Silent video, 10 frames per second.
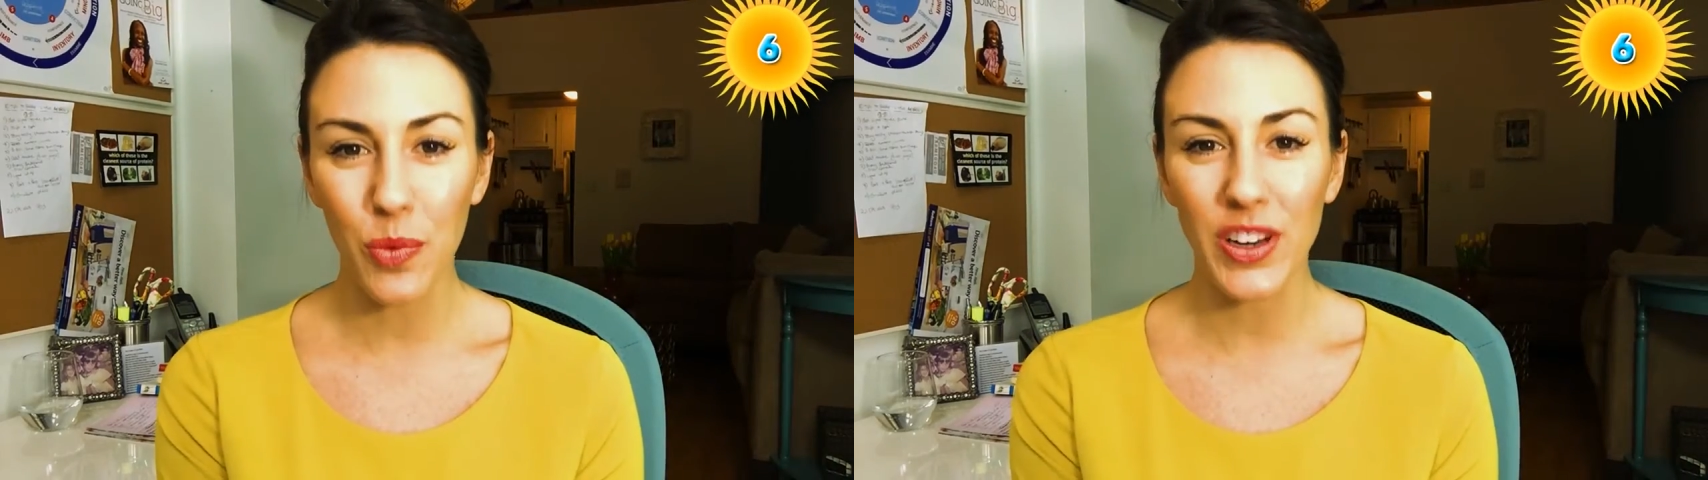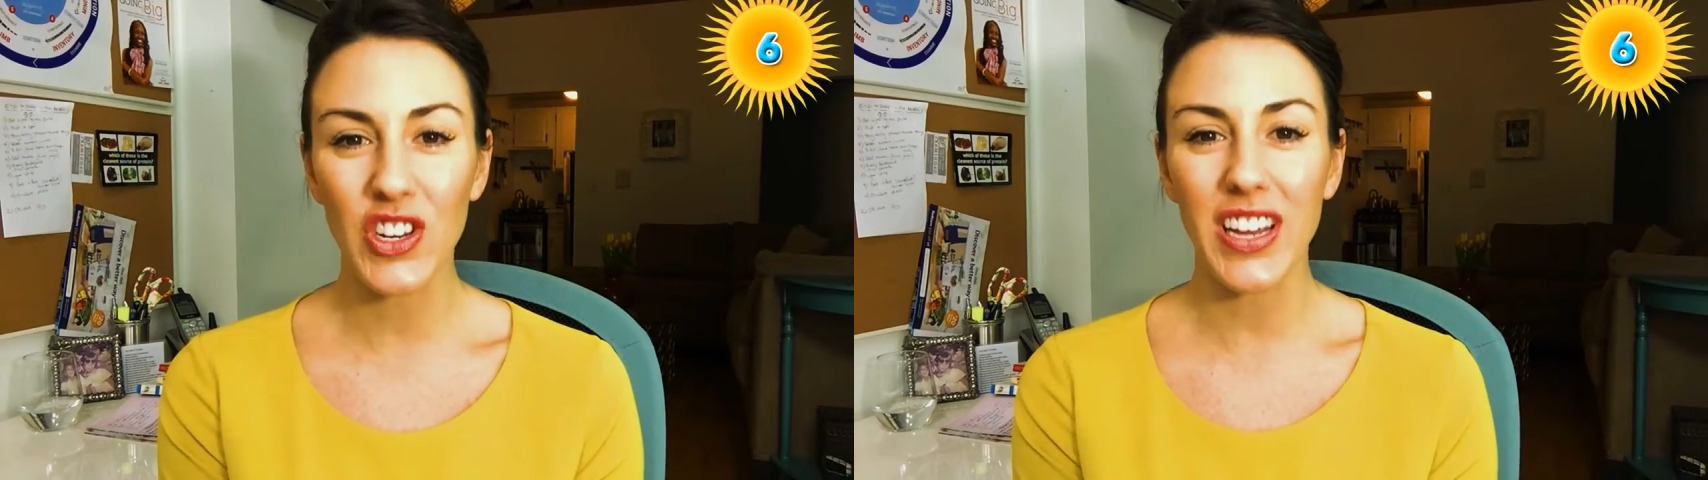
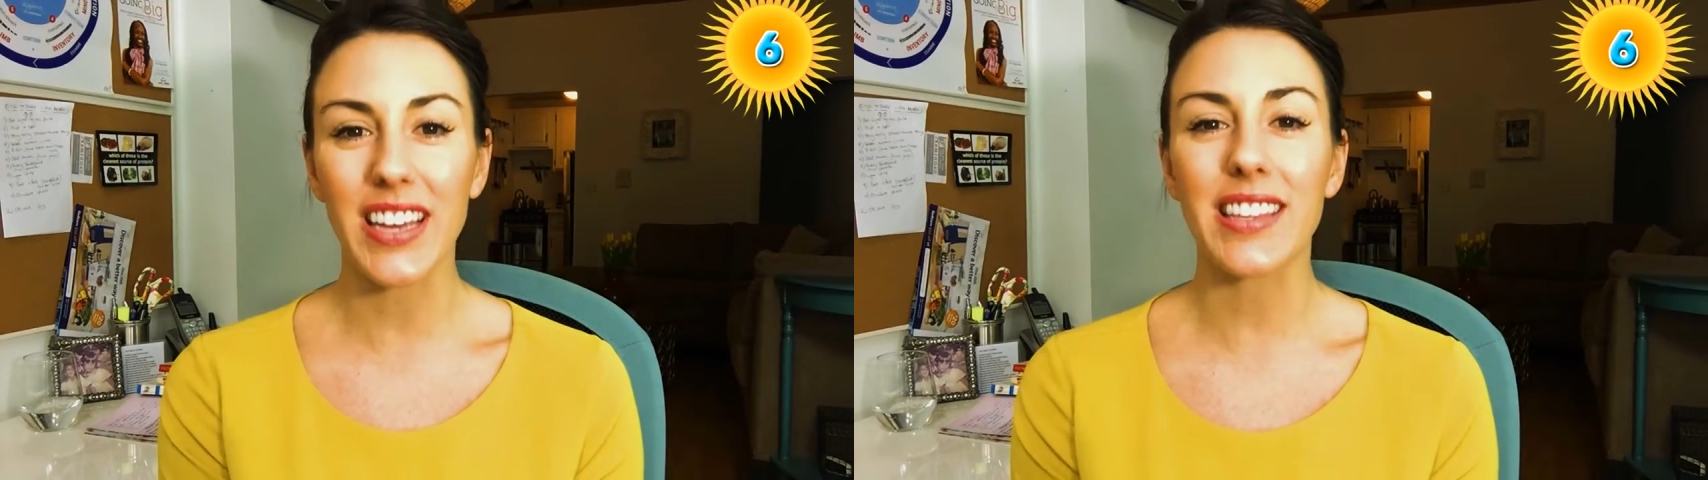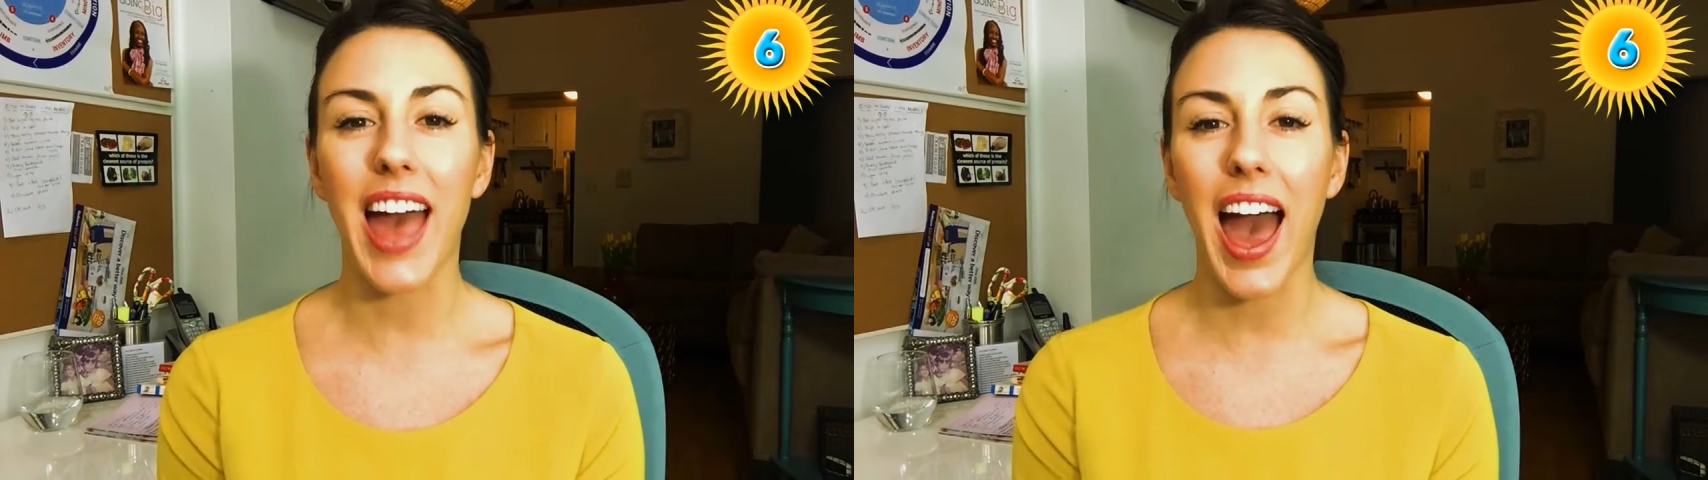which
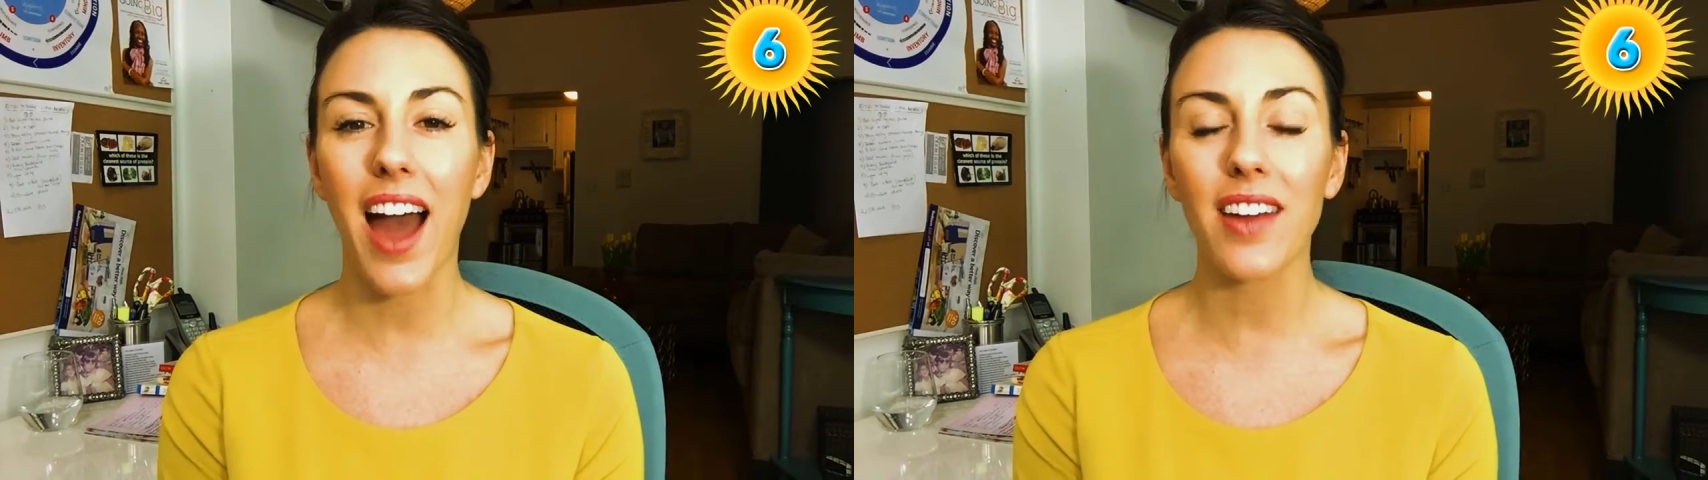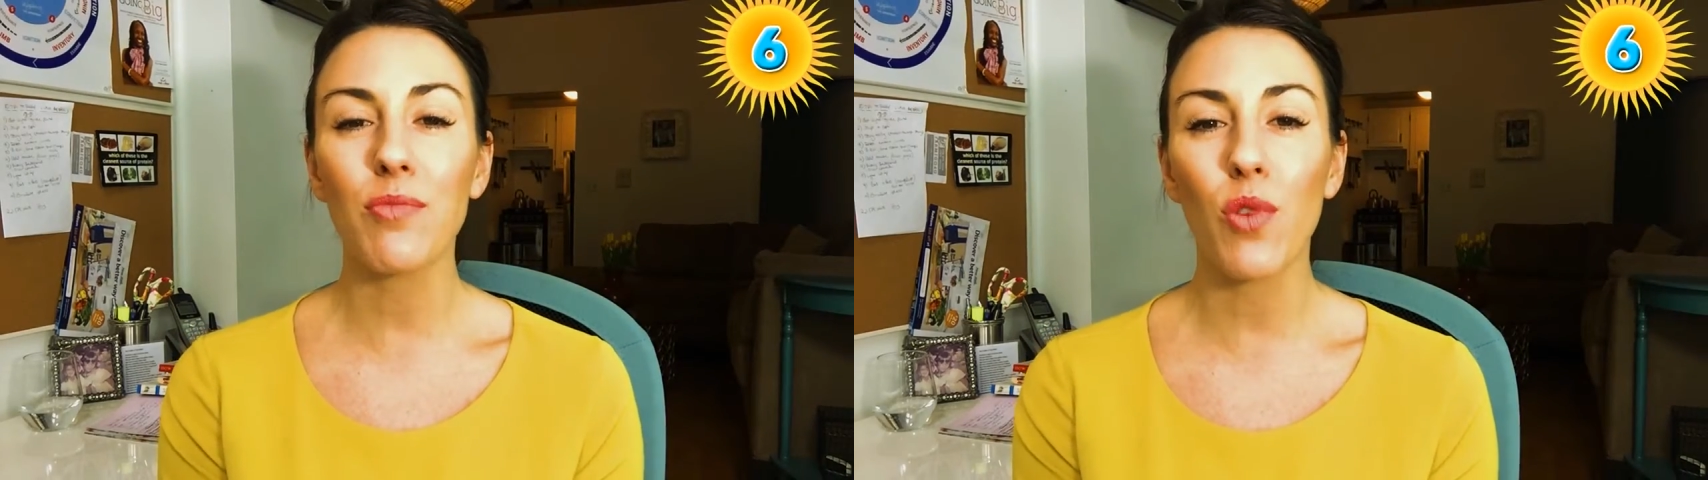is
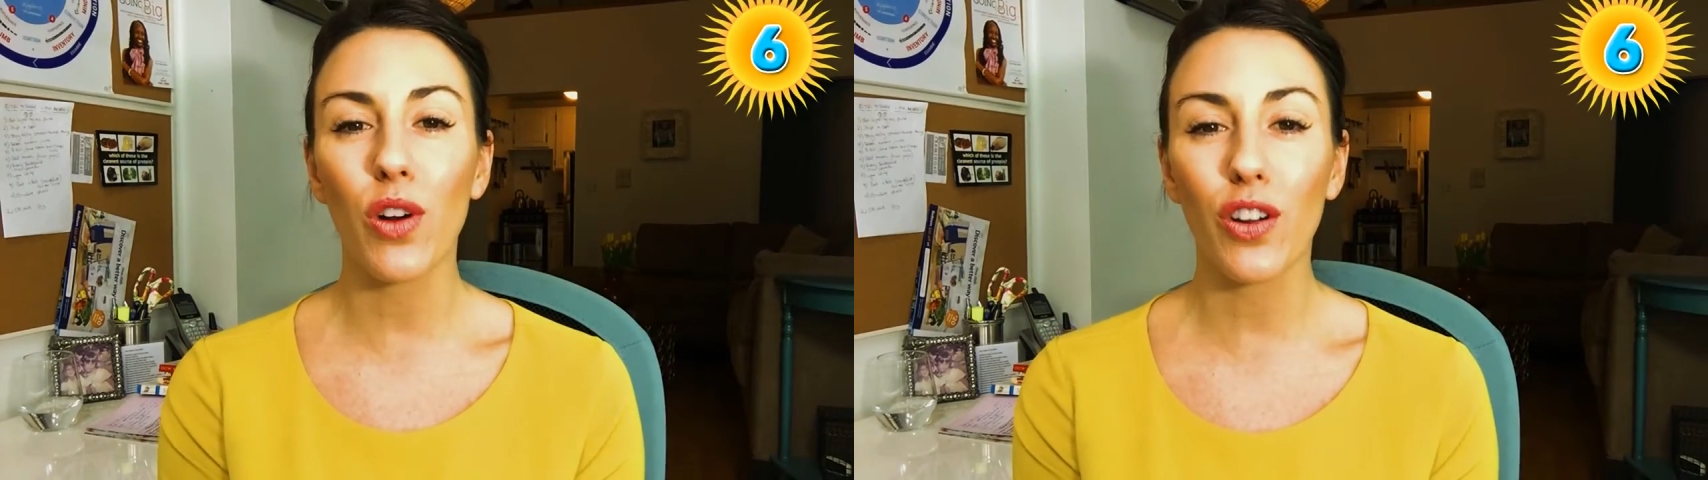add more